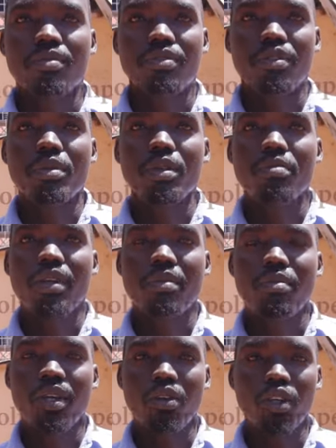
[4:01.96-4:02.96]
For me,
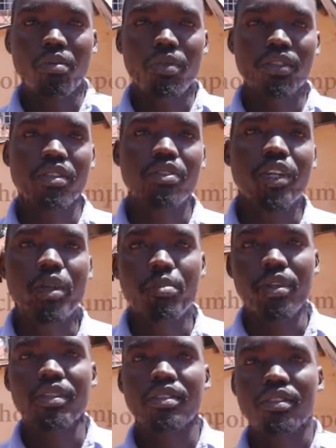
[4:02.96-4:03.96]
my only message to
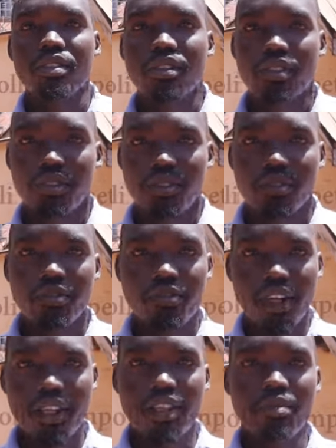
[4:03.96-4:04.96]
him is,
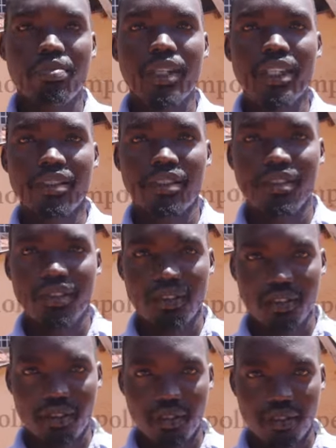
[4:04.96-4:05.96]
Father, please
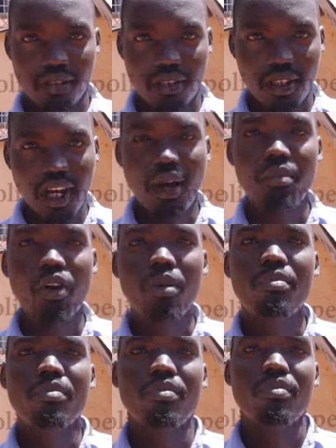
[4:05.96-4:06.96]
come
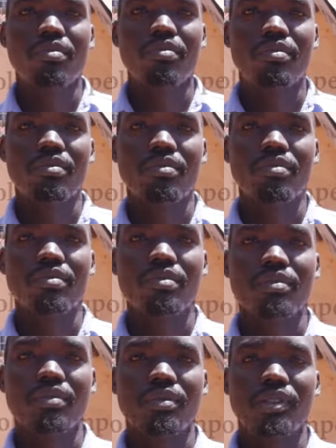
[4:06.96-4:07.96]
home
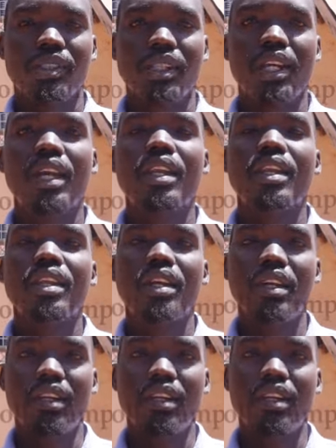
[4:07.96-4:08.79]
and